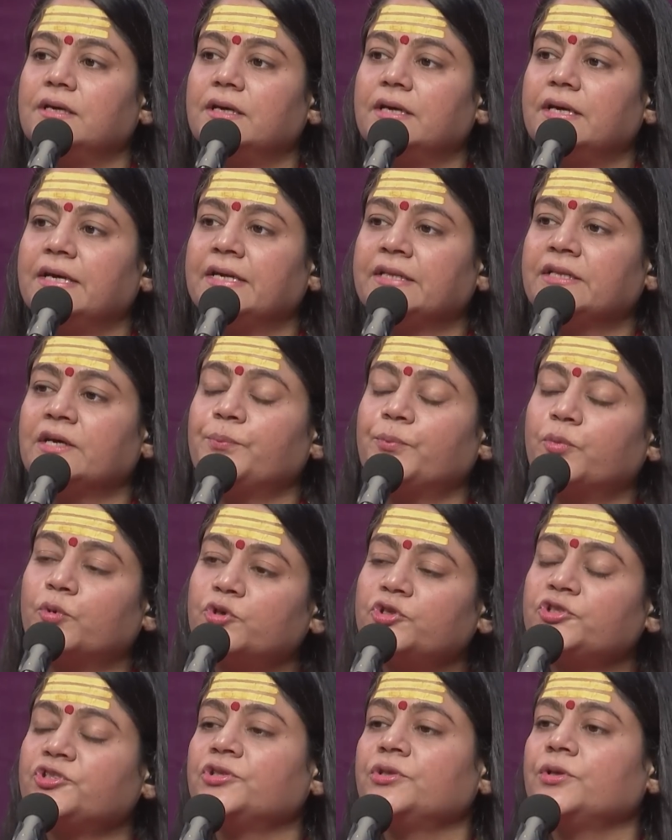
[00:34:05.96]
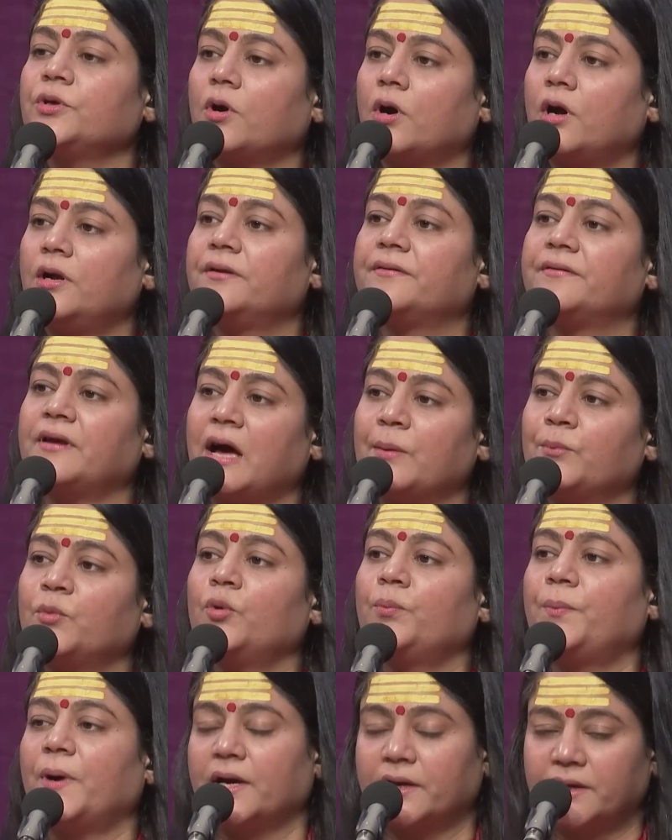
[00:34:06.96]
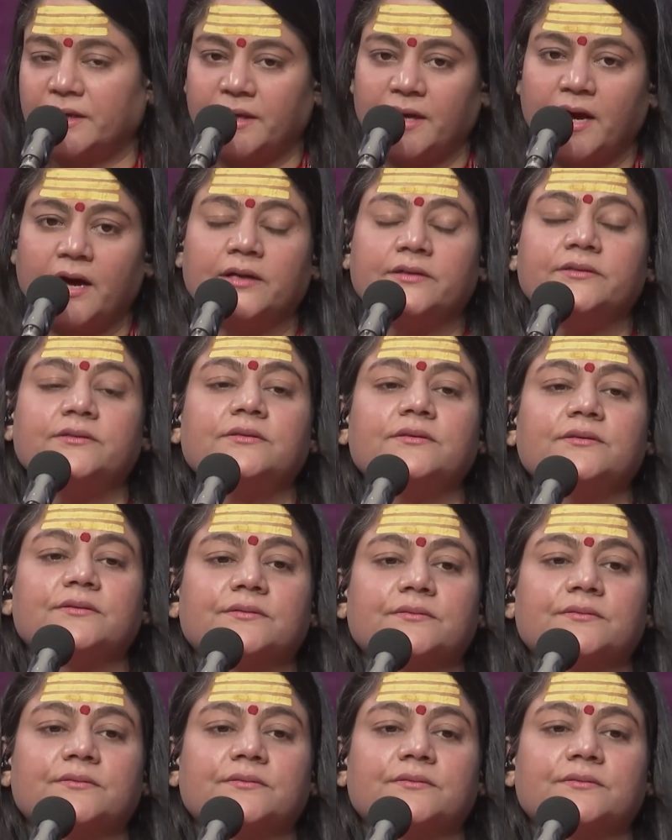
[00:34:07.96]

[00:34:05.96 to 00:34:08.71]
in the portion called Ramopakhyan.